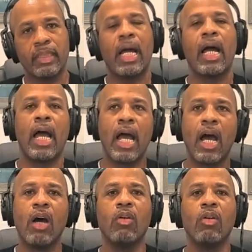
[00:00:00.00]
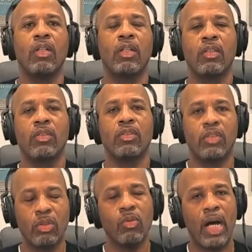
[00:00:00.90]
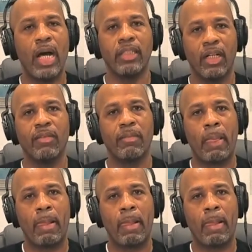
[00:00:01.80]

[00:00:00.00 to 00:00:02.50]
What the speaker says: How do I know?